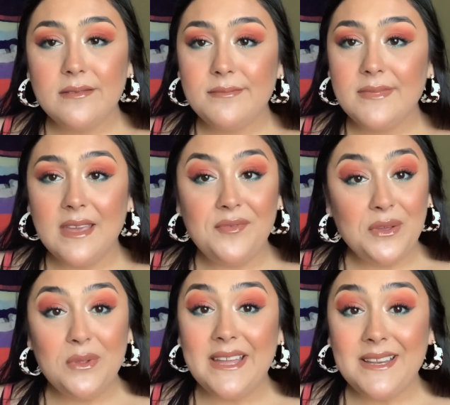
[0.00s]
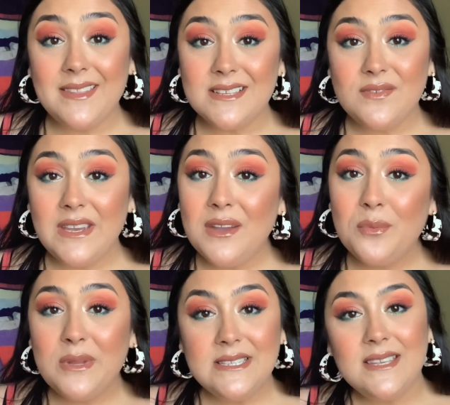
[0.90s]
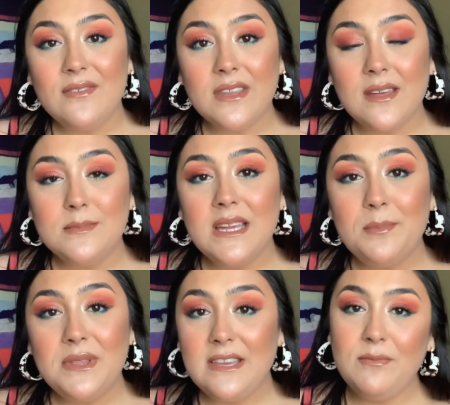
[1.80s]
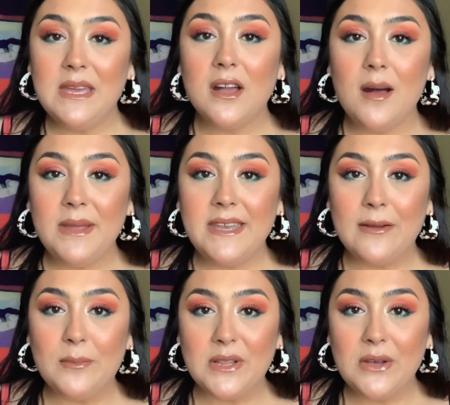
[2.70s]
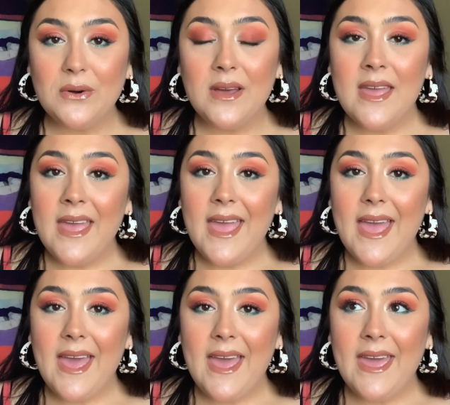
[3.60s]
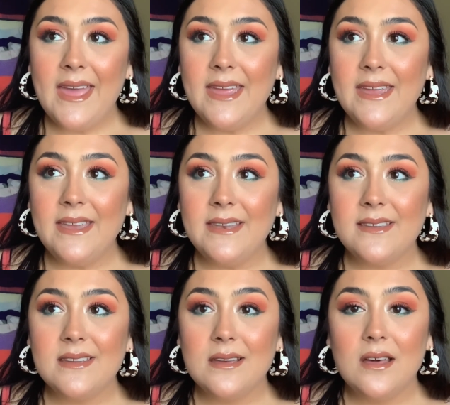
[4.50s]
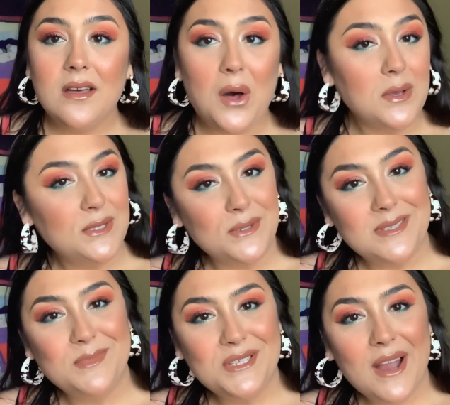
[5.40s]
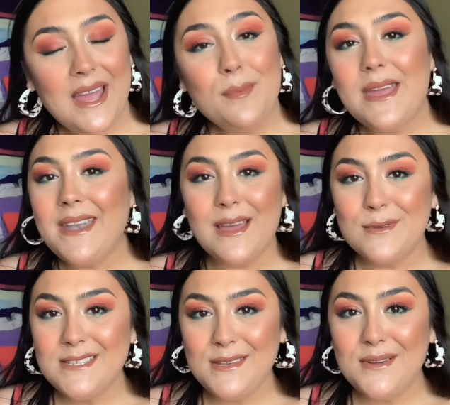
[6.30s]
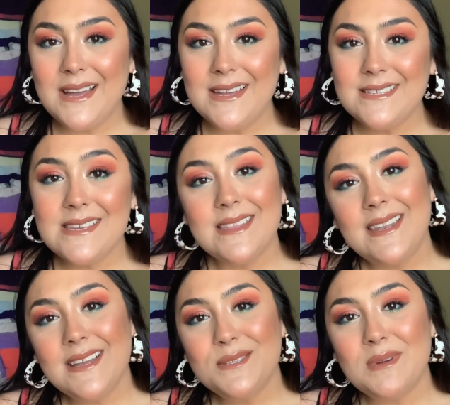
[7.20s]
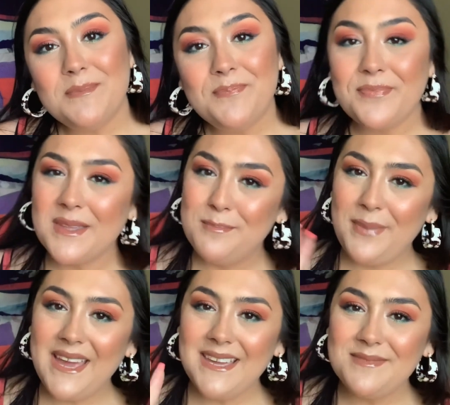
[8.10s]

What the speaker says: If you liked this video, please give it a thumbs up, leave me a comment down below, and also subscribe, and I will see you guys in the next one. Bye!